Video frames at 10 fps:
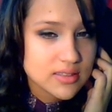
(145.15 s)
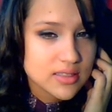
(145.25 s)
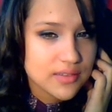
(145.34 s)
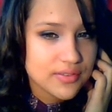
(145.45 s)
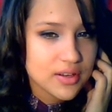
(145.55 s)

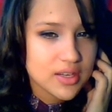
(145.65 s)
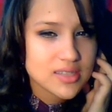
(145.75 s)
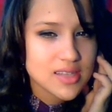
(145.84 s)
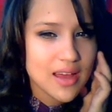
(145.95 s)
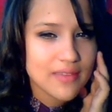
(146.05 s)
different,
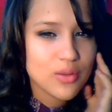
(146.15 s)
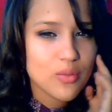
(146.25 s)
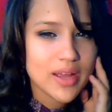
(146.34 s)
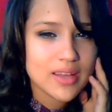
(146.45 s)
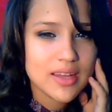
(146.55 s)
because I have the
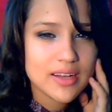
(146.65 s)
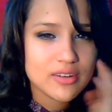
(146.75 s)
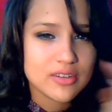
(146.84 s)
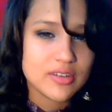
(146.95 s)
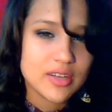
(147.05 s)
white
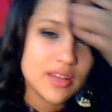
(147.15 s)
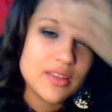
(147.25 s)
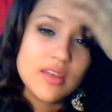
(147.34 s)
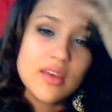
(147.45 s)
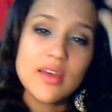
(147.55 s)
liner
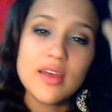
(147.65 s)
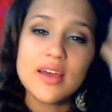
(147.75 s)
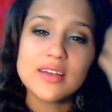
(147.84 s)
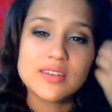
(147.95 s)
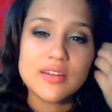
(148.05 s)
underneath
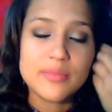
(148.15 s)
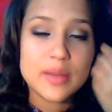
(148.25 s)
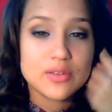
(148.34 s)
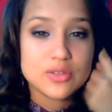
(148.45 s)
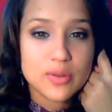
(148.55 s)
instead of
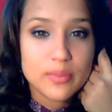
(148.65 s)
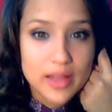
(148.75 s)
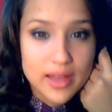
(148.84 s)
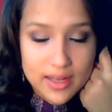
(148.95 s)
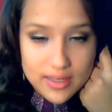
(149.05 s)
my usual
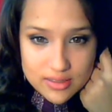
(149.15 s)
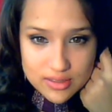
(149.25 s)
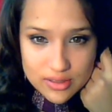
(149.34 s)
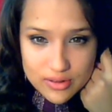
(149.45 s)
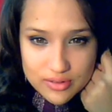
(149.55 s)
black,
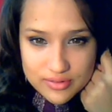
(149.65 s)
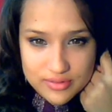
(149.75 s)
so